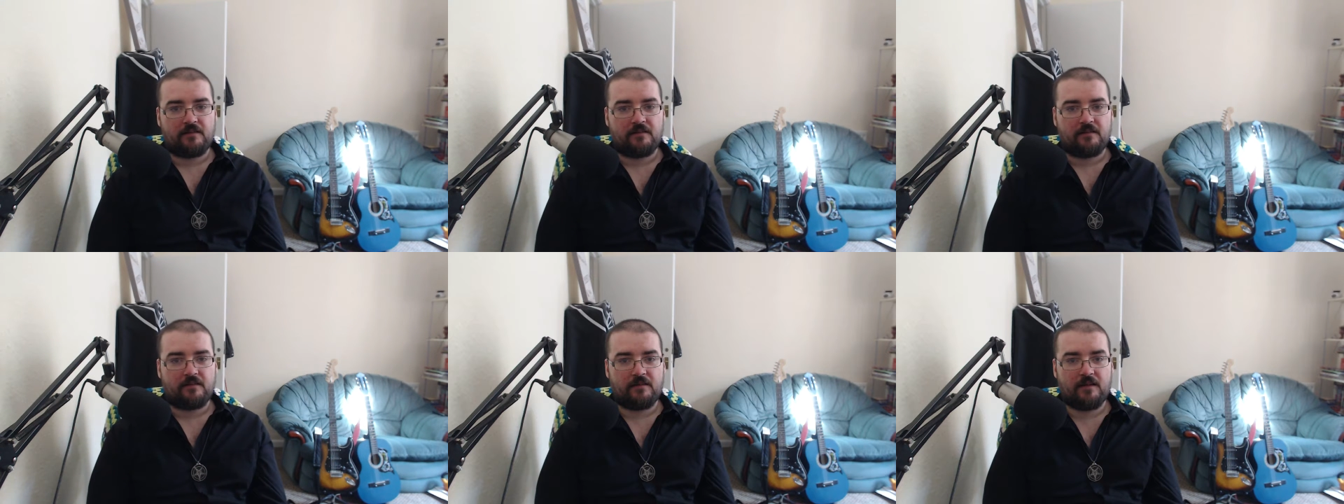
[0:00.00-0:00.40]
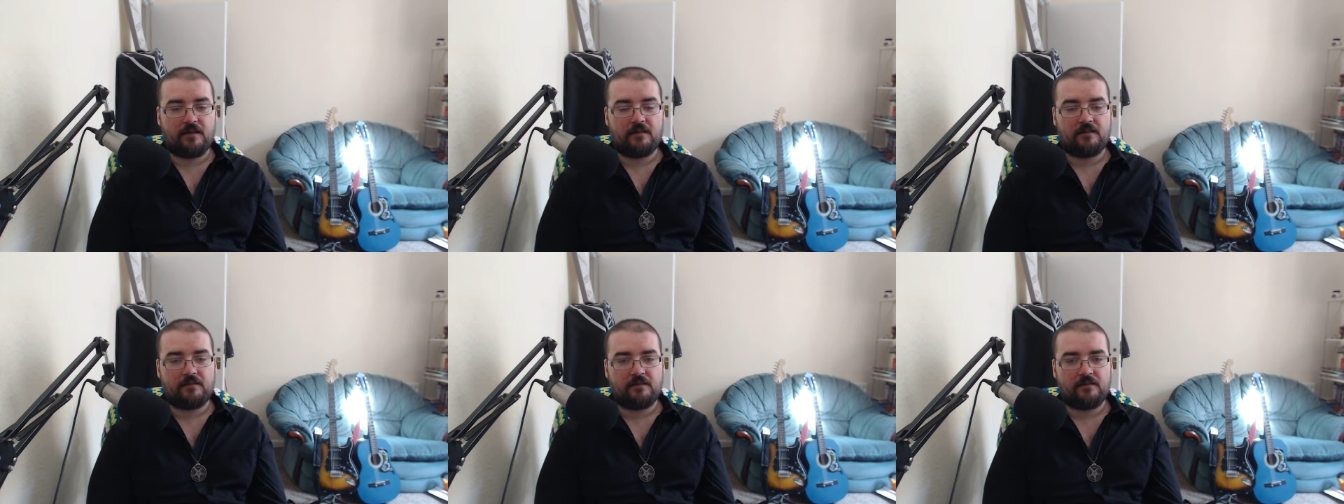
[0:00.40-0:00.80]

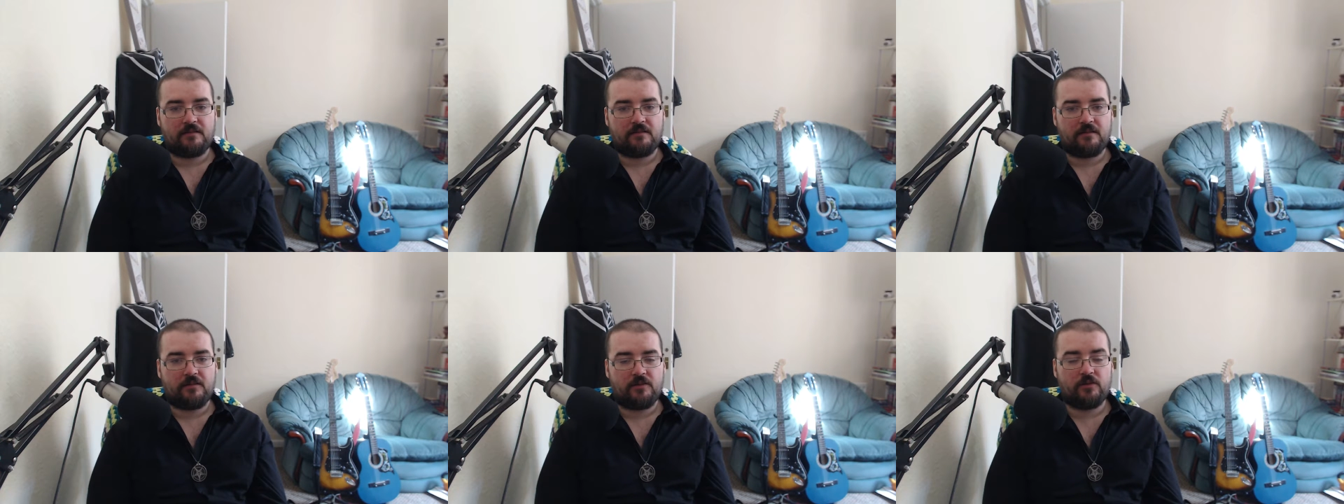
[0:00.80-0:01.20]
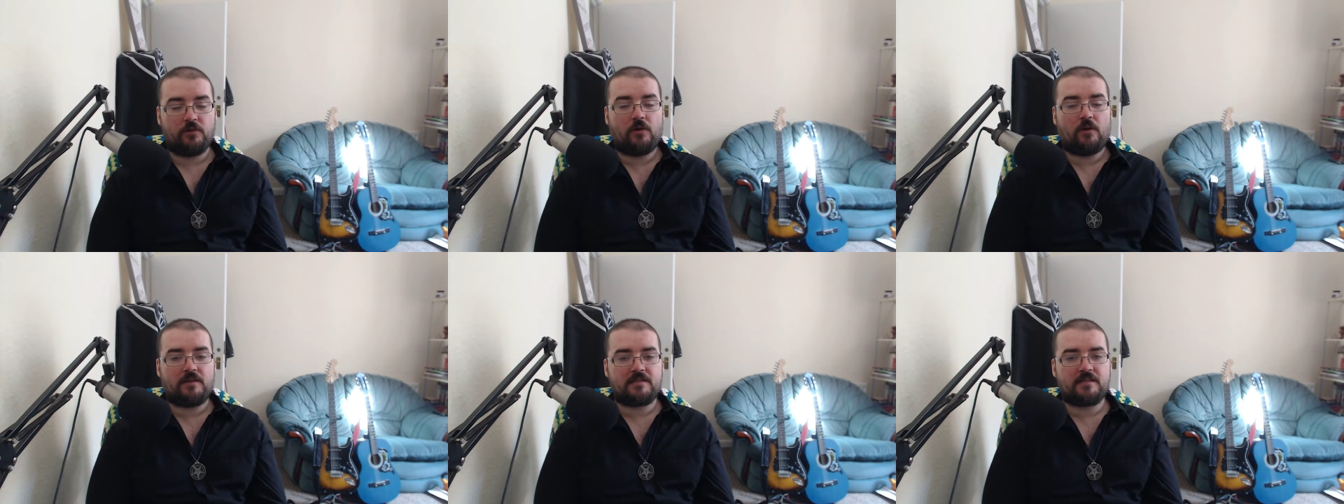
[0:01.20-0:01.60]
Yeah? Who
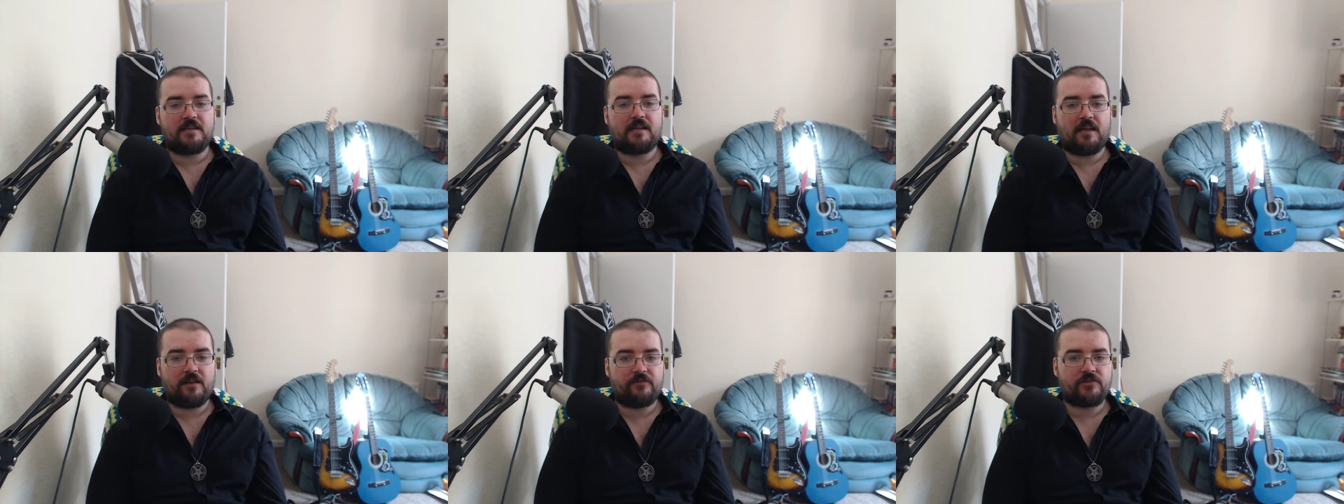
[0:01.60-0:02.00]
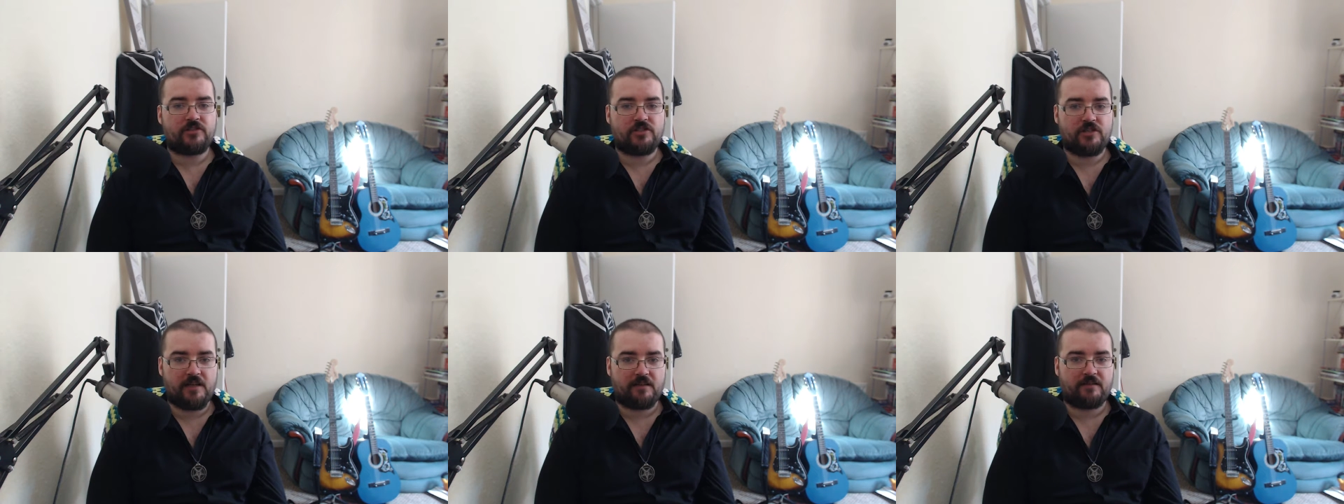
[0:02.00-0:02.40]
honestly gave a
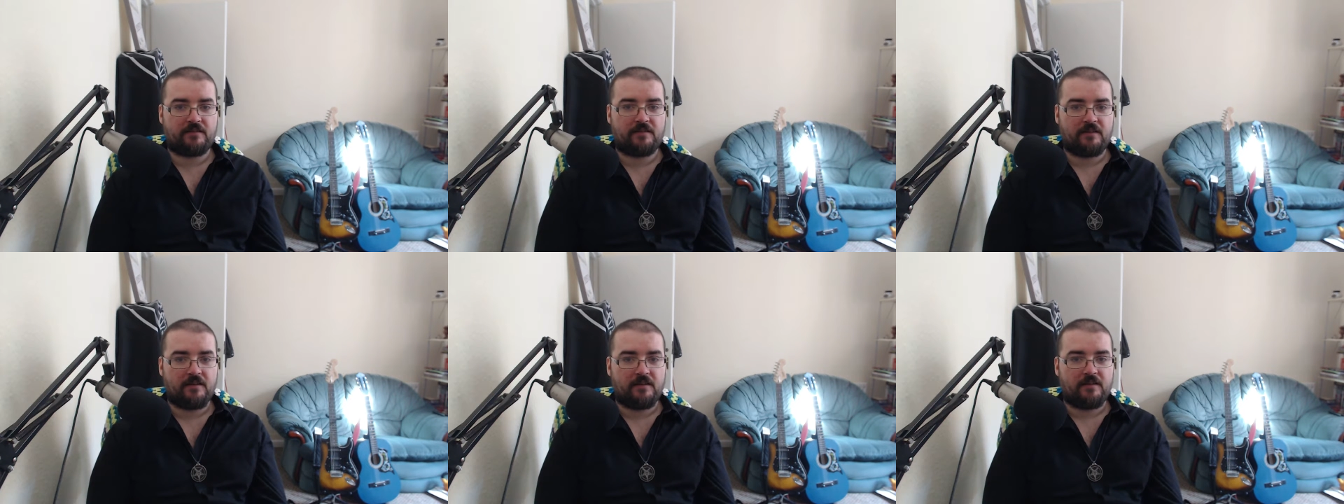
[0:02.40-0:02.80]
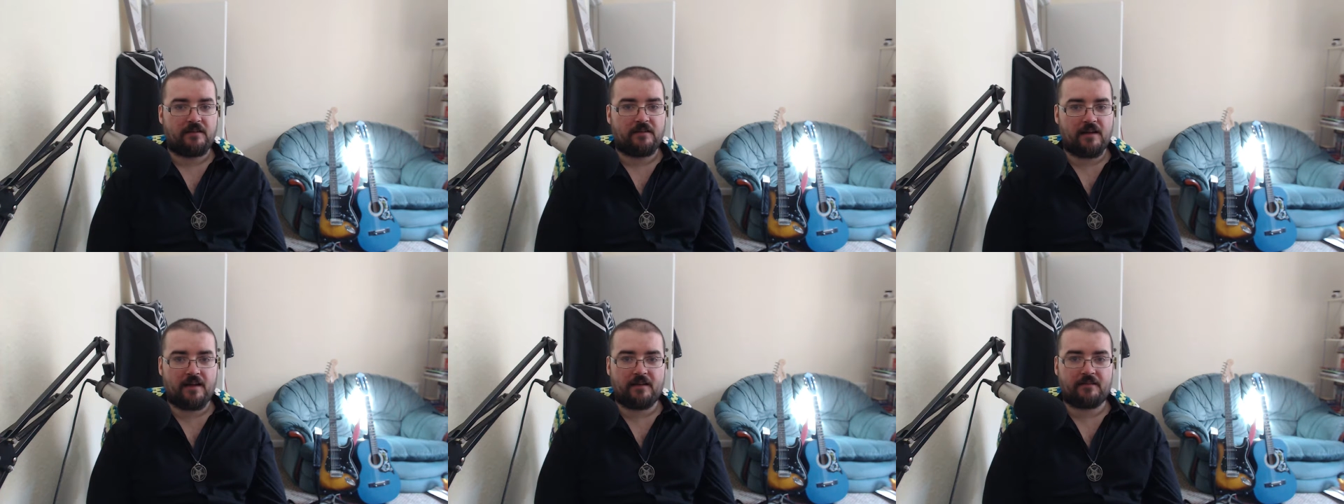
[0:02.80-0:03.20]
shit
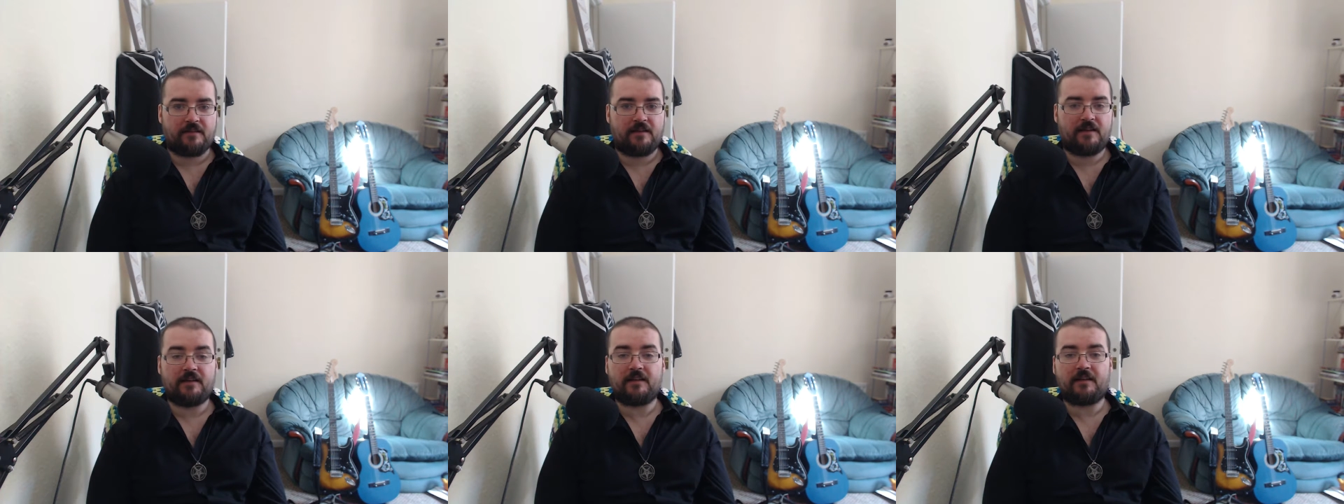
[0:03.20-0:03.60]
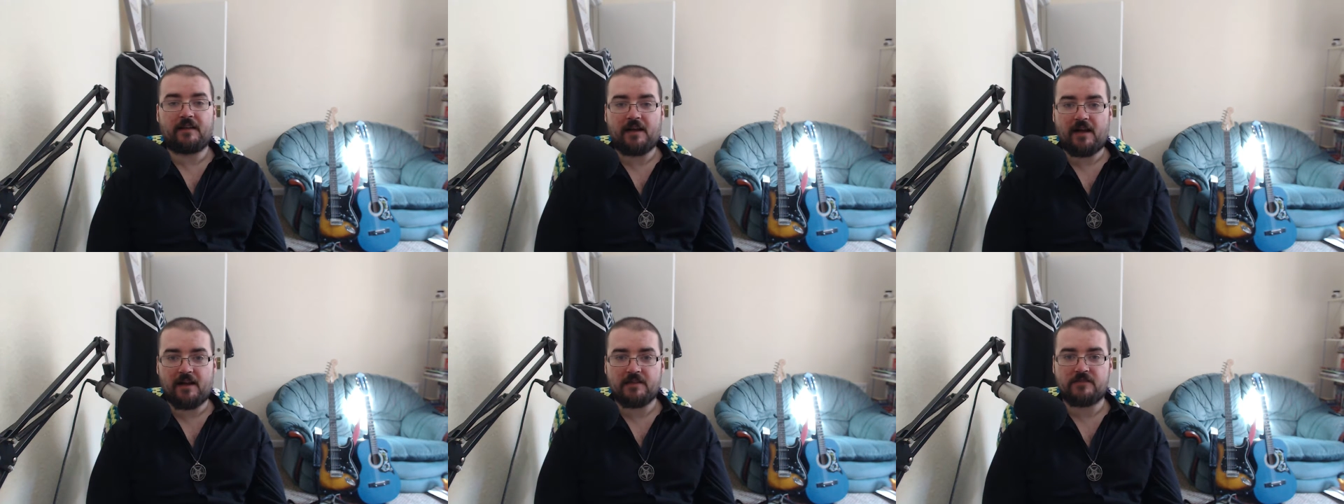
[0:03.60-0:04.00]
that the leading
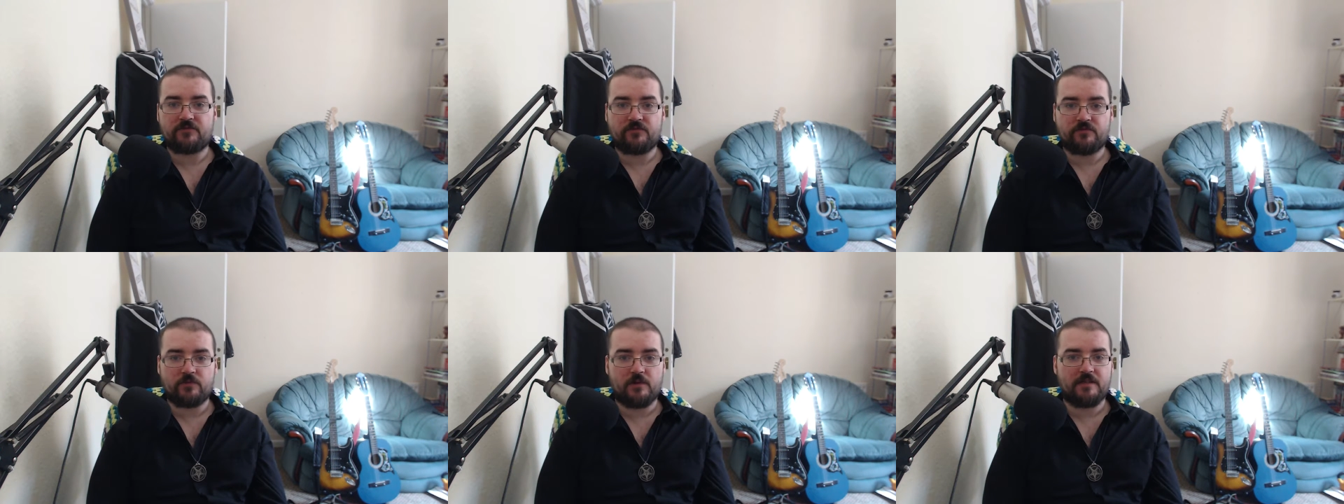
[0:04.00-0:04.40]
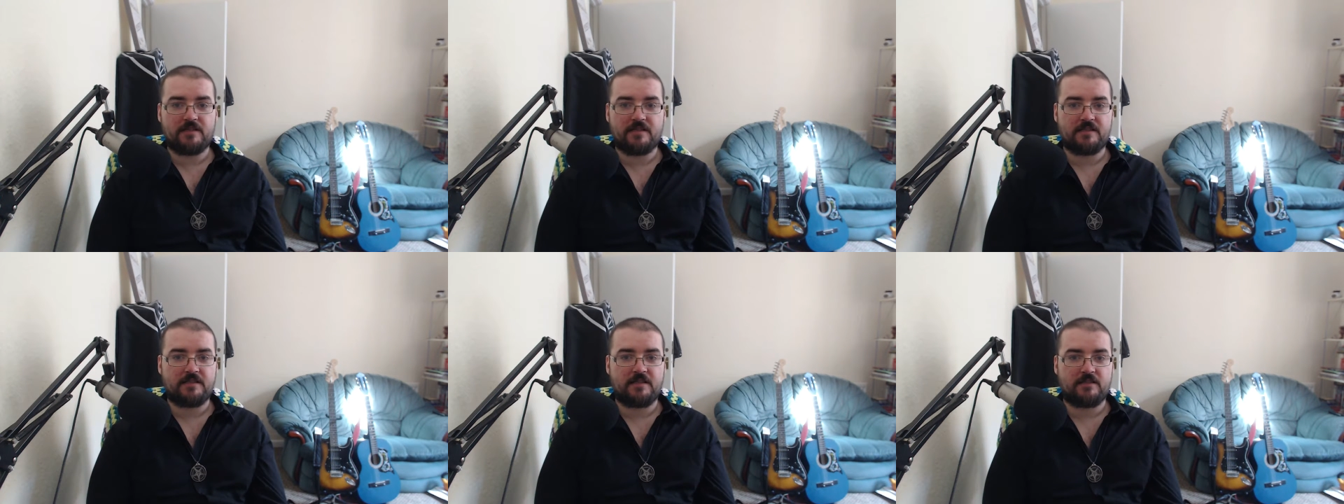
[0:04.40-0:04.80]
cast from
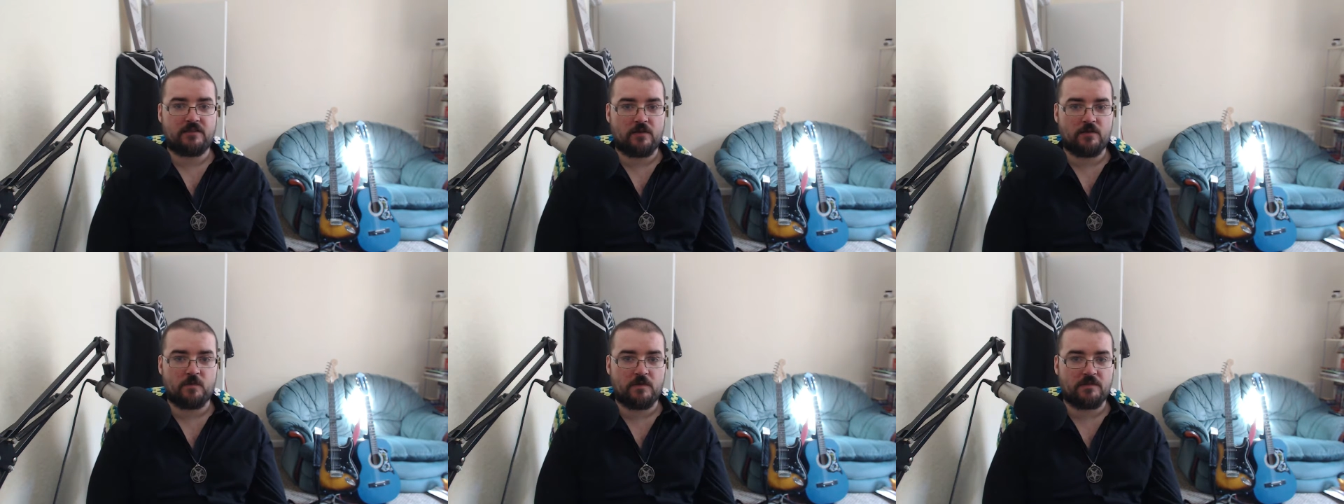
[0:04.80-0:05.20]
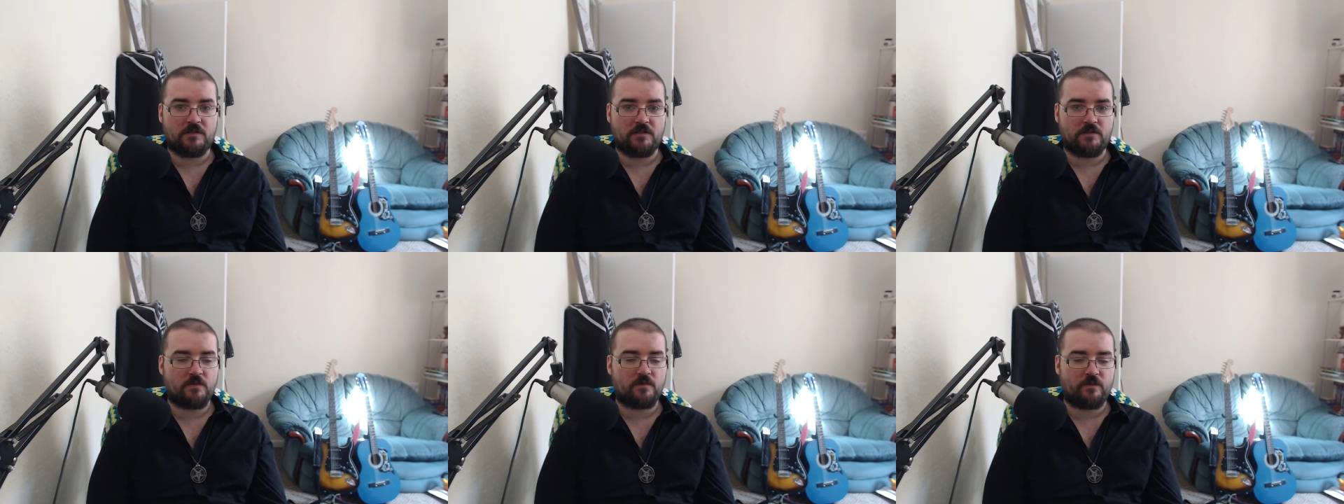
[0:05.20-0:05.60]
2016's
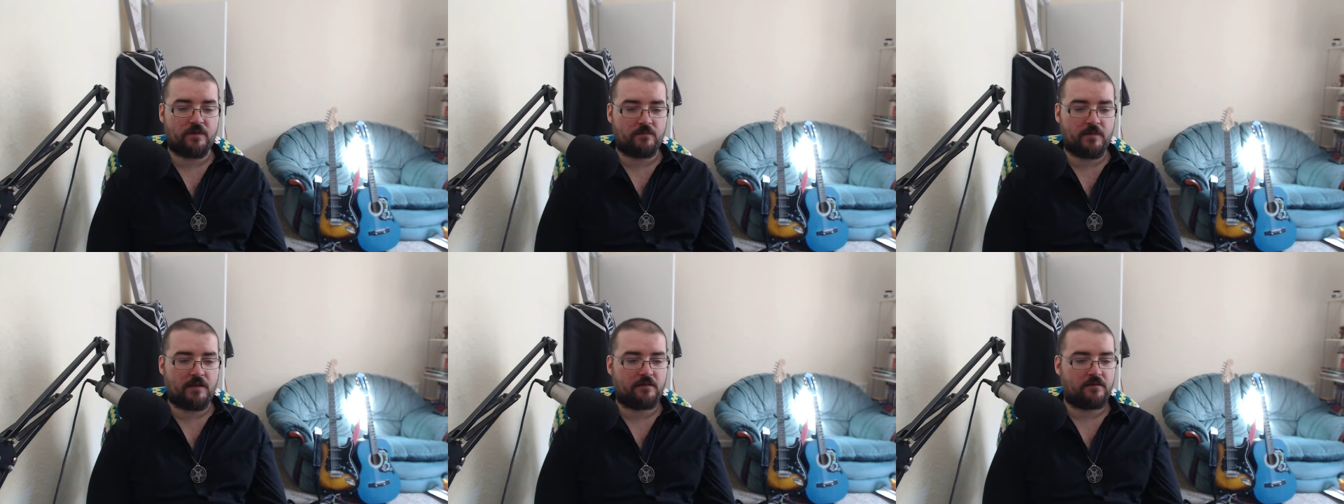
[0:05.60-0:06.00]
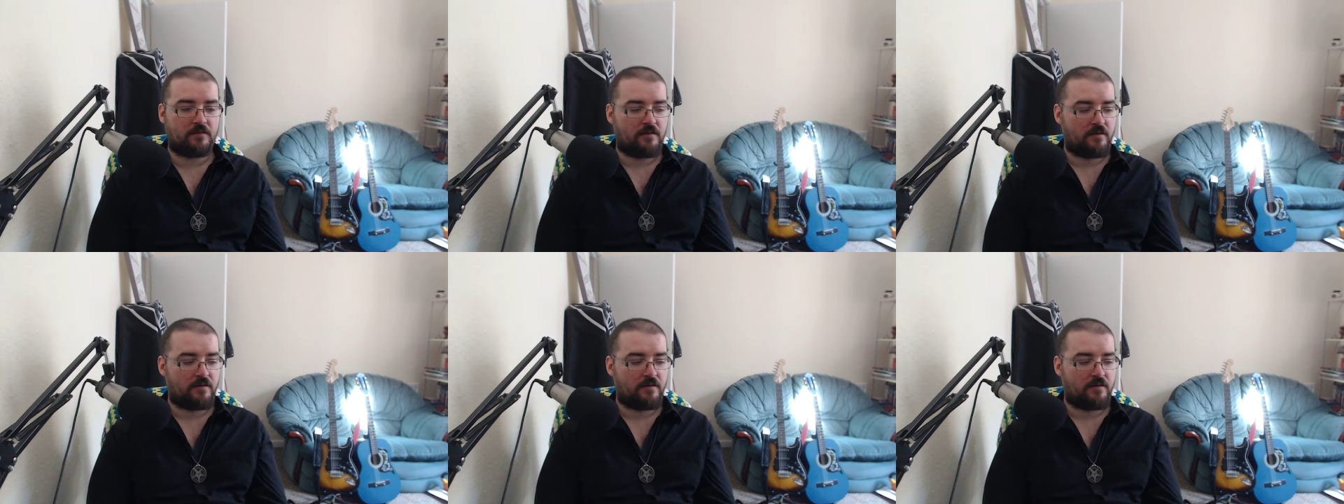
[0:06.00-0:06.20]
Ghostbusters was female?